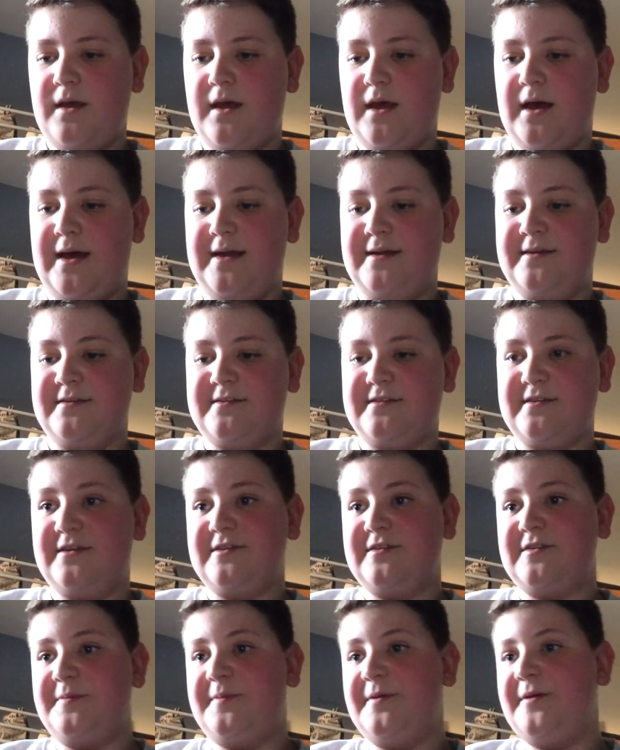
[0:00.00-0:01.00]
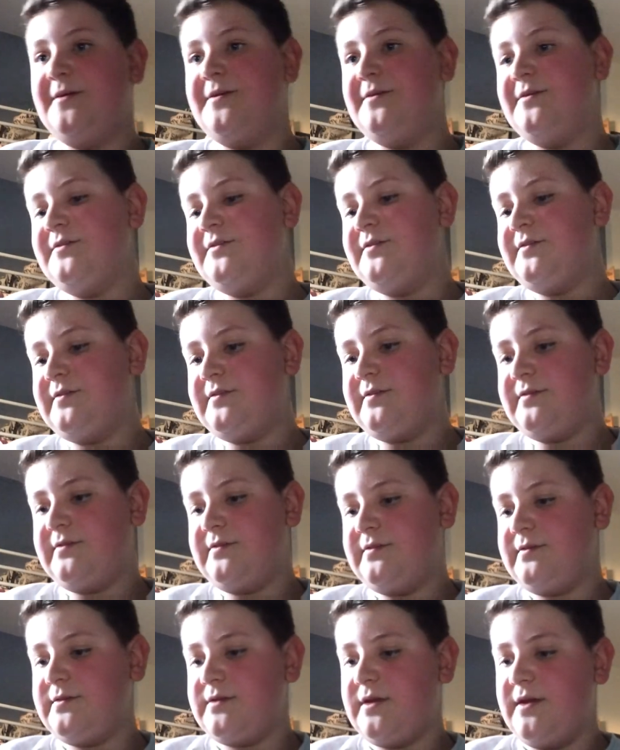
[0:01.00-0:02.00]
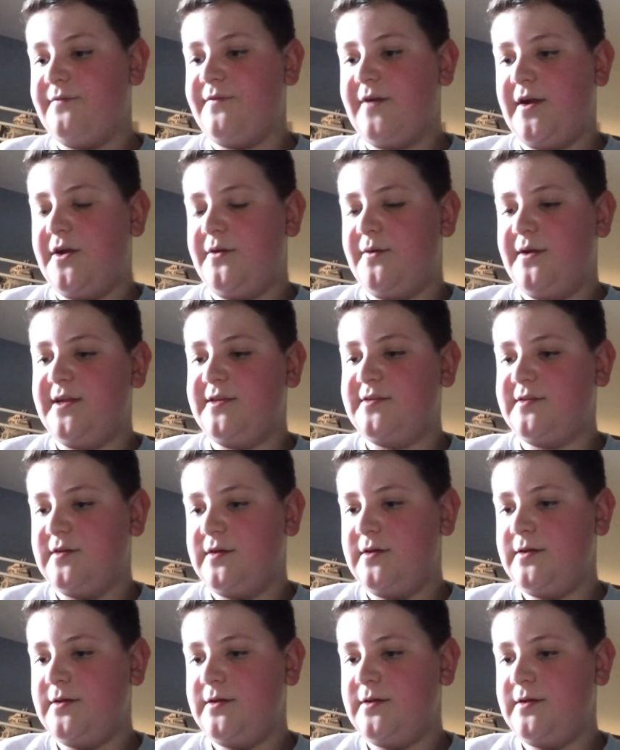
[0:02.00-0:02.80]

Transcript: And I suppose, in fact, no, I need to,